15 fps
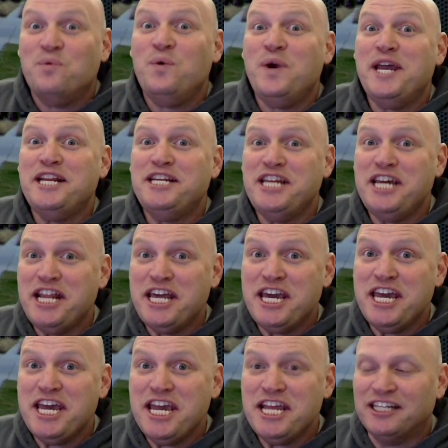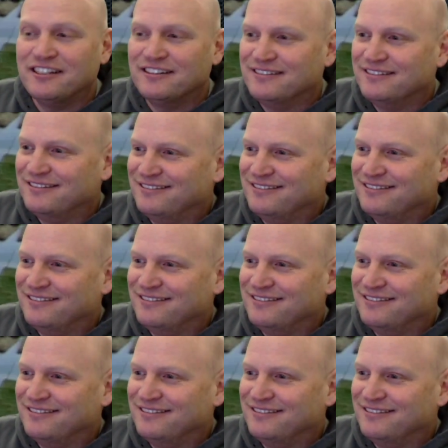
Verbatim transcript: We did it.